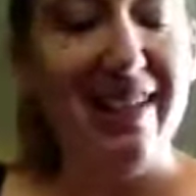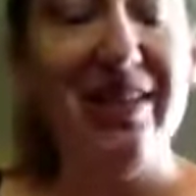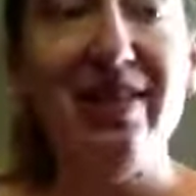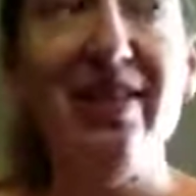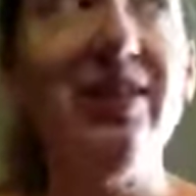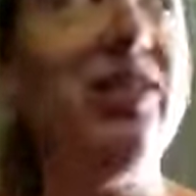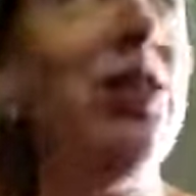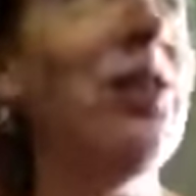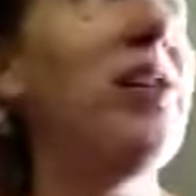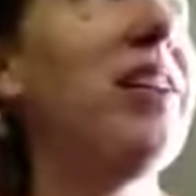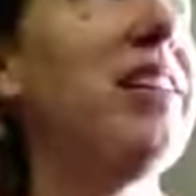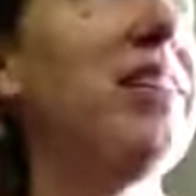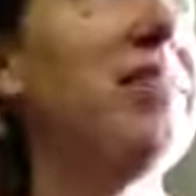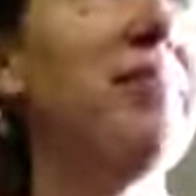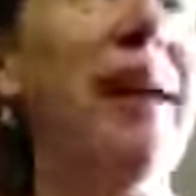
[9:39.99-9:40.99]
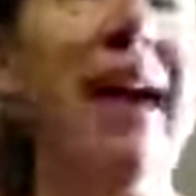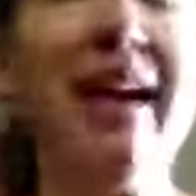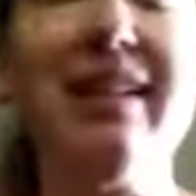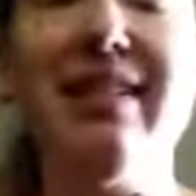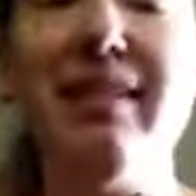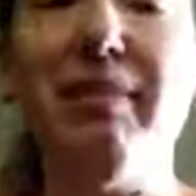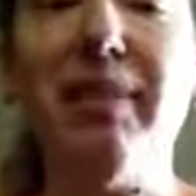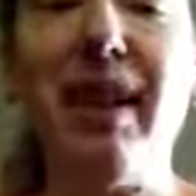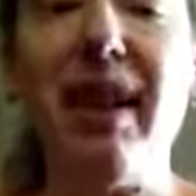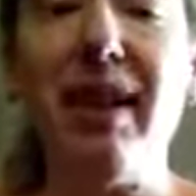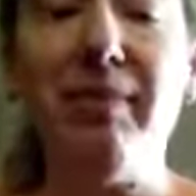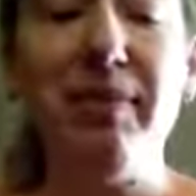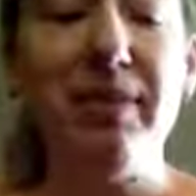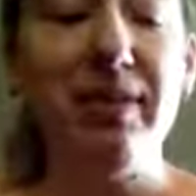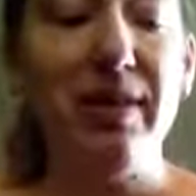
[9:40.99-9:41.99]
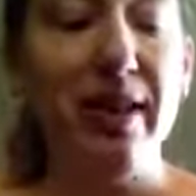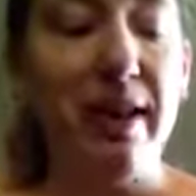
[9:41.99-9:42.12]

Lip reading: So does Max sometimes.